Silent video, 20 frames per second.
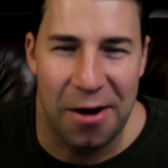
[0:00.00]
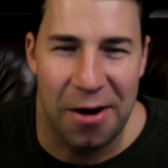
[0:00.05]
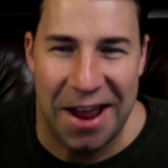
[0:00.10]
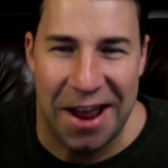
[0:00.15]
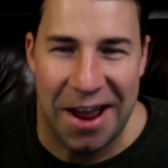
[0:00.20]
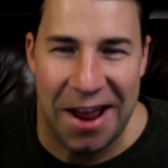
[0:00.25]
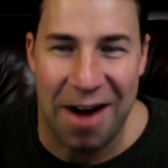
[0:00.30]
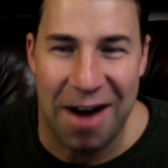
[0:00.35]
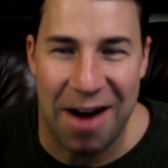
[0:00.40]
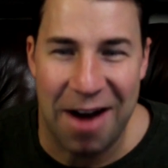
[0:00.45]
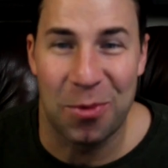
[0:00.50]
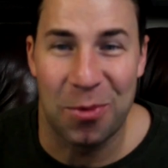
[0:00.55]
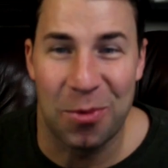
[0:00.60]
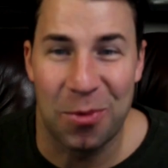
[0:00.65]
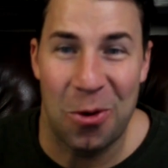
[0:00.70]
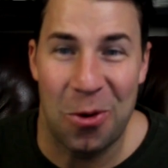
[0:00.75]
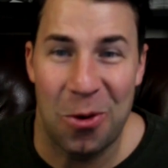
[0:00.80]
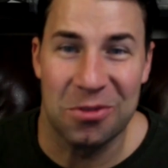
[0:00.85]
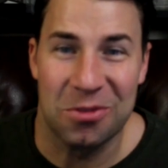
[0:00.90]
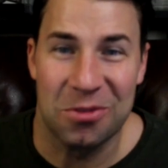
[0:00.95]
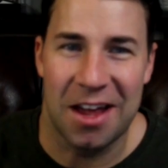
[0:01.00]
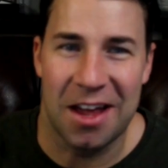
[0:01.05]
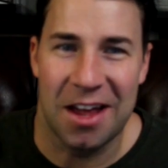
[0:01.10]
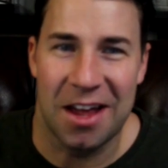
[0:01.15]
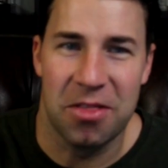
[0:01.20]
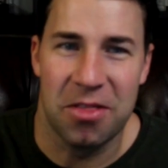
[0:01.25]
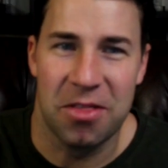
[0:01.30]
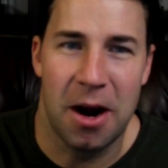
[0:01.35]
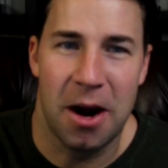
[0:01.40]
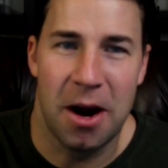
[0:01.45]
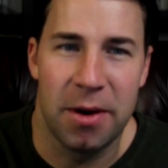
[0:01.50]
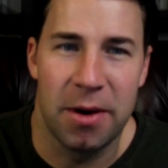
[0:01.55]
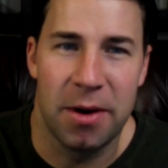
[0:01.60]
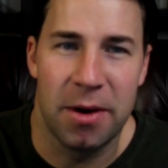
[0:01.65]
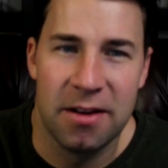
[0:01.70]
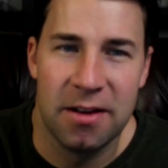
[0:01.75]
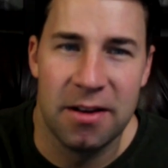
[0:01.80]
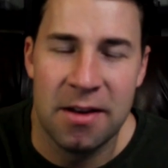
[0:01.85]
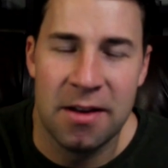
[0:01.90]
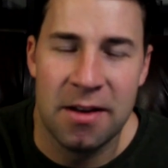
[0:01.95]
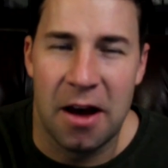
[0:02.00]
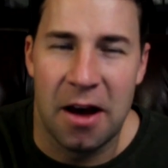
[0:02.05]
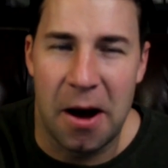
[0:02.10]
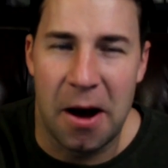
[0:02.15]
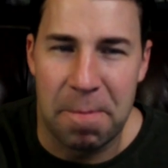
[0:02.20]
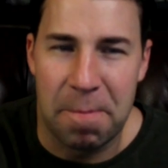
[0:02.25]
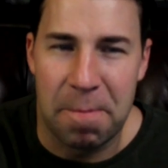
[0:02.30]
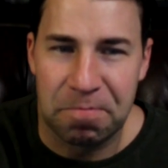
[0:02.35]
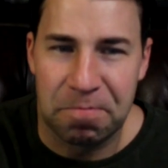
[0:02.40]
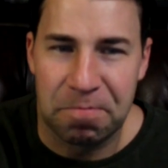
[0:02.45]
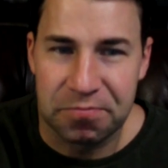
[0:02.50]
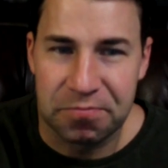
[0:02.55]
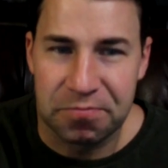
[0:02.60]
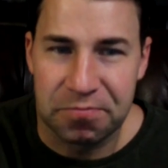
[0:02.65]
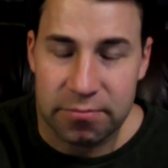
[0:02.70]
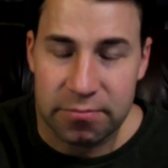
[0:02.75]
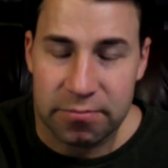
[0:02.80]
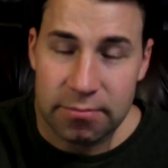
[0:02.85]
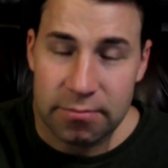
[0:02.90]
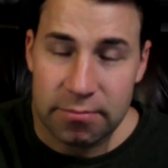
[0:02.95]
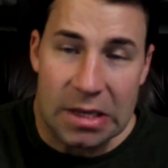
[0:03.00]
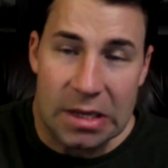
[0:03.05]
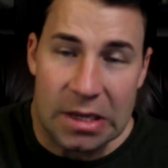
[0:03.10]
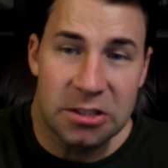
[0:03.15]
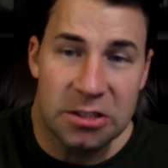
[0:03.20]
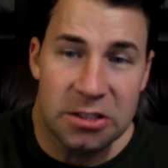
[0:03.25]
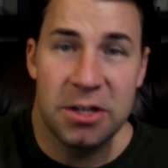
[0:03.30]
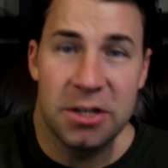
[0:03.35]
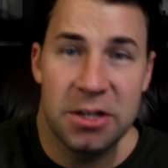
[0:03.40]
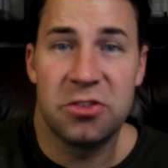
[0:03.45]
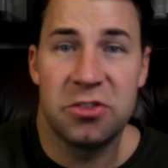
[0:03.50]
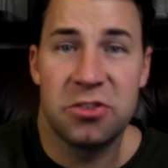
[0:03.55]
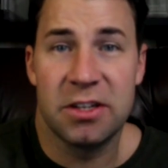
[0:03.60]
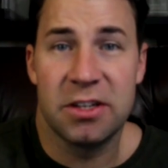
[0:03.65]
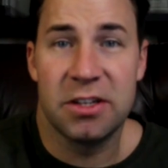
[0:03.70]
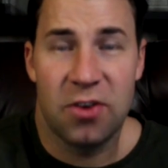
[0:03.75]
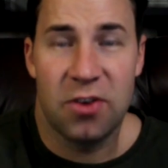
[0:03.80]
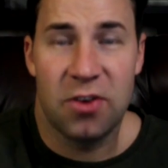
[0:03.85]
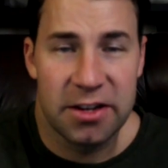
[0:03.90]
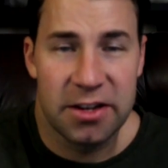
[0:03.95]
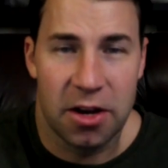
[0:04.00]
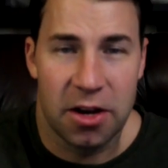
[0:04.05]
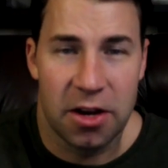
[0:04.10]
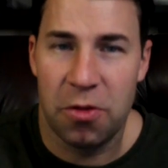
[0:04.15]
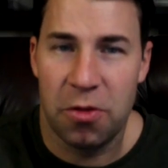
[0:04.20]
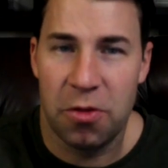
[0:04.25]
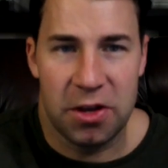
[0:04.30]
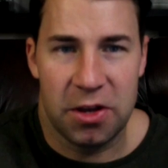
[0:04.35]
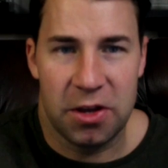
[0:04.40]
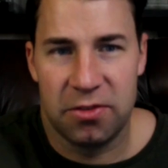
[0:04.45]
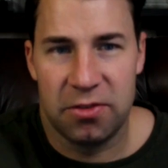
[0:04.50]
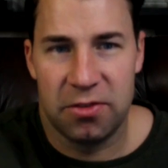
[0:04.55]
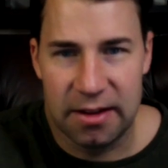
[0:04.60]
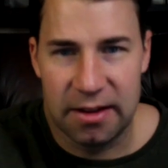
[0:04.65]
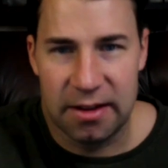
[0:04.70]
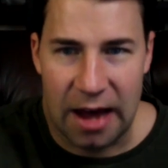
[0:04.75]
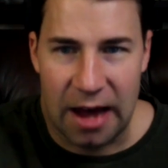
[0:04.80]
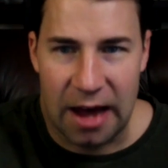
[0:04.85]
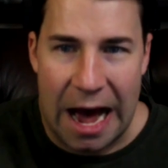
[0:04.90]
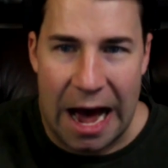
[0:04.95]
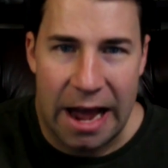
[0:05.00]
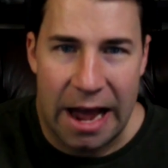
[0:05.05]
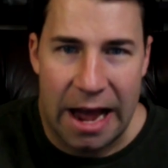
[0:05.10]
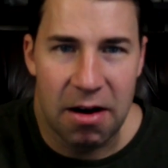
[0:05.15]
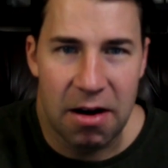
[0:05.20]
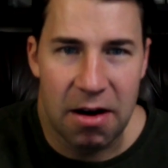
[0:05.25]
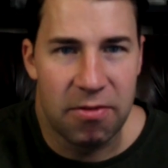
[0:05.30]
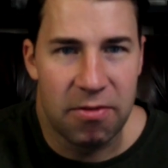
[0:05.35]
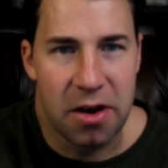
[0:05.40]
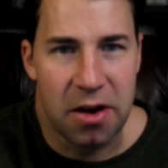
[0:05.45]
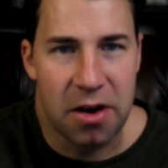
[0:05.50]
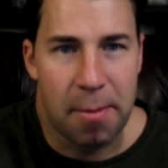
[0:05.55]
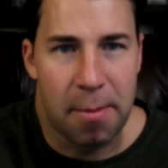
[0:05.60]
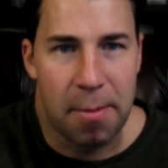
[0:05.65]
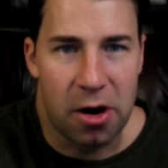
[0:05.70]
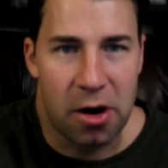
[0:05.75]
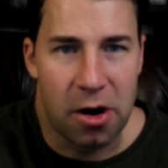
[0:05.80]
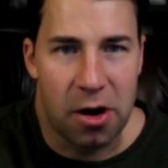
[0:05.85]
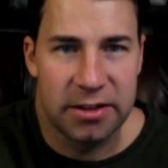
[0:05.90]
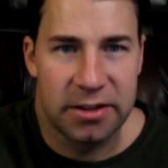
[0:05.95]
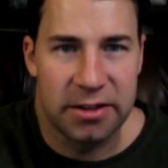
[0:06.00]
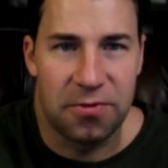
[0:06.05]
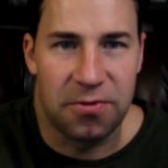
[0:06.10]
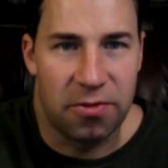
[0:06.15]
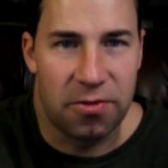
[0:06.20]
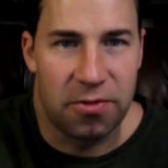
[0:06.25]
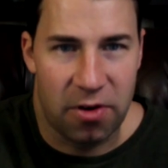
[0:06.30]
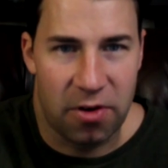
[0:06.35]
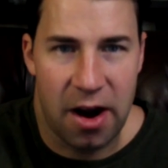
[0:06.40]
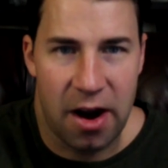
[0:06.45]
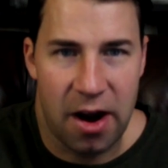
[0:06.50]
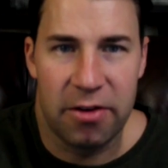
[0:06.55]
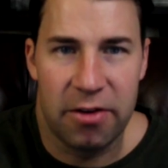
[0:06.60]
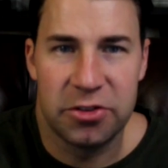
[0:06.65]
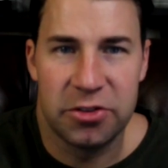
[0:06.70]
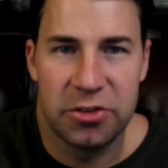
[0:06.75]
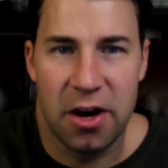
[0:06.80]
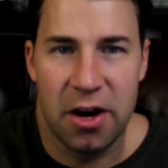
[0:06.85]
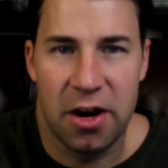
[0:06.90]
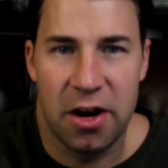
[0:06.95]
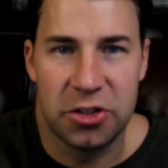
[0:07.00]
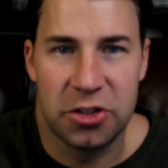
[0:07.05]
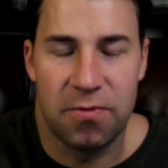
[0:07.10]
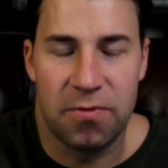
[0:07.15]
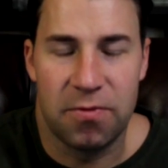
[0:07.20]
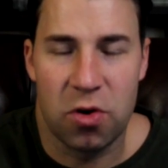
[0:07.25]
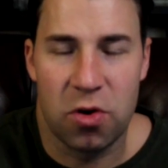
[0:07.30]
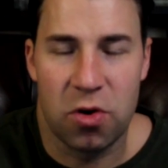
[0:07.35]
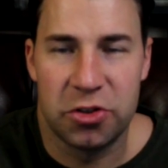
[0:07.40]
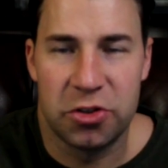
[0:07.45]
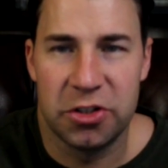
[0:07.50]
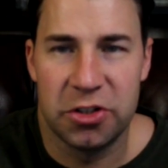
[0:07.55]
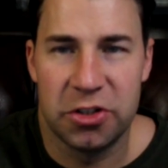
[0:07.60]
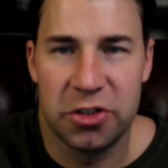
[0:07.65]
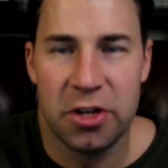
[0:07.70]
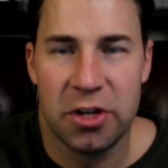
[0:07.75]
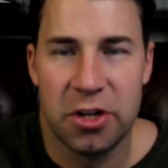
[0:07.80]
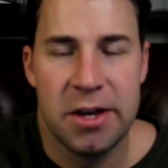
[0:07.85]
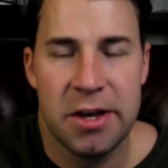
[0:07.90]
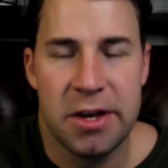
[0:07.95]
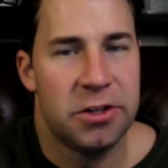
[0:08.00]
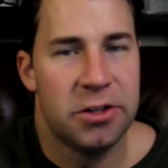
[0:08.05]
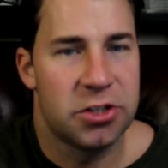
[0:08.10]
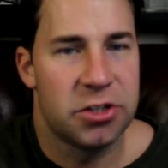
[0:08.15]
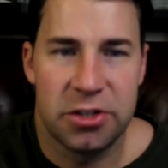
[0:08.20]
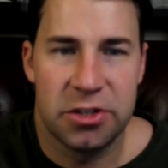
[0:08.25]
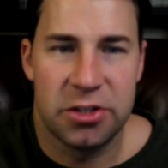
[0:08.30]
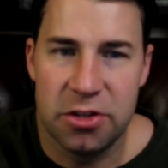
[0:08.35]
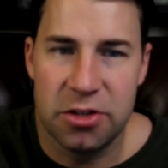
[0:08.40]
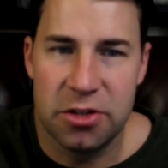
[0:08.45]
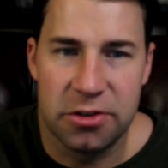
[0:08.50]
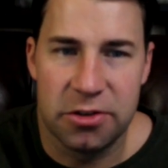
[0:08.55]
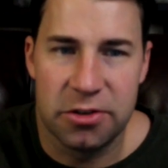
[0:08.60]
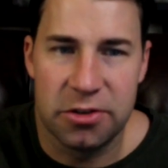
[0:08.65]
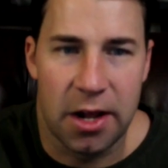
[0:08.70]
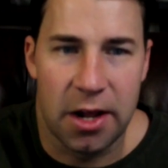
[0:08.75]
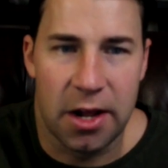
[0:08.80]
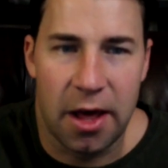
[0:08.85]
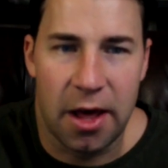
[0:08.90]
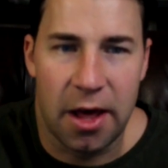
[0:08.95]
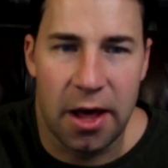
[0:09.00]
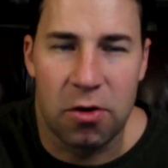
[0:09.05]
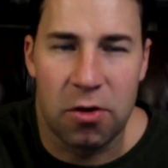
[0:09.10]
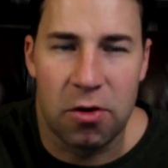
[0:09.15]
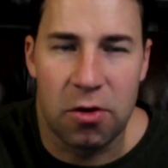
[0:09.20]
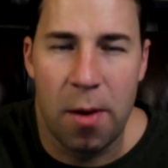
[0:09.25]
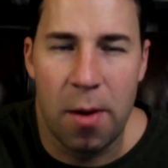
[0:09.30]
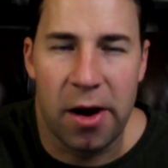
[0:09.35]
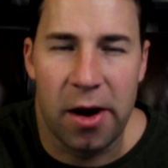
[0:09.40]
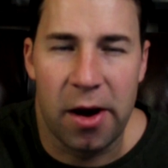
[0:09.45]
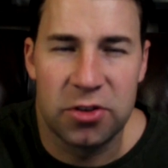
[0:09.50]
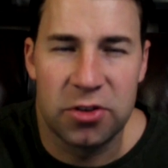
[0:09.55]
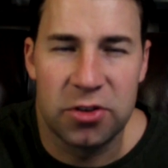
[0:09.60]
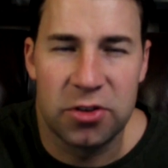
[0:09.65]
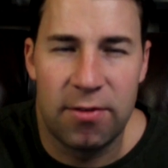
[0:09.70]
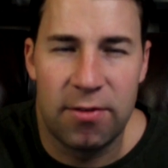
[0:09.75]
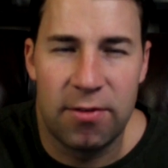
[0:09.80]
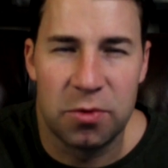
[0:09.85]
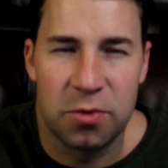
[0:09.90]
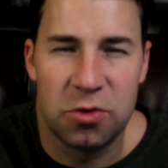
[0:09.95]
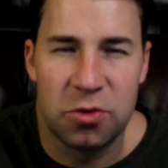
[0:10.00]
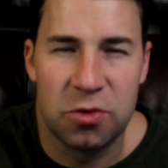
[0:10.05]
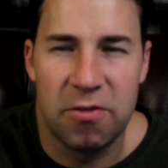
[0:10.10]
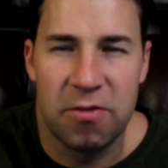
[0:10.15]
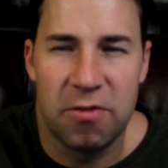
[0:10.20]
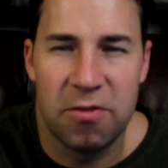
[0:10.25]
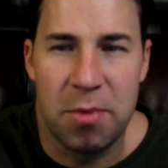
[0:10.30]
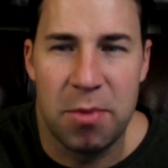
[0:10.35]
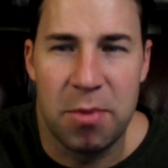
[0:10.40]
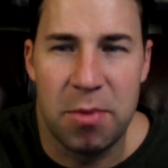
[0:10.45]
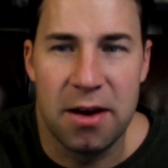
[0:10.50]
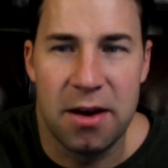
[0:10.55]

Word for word: everyone holds down there. But um, some interesting tracks. I don't think you'll see as high of a number except for for Airship Fortress, just because there's not a lot of coin box drivers, which we've been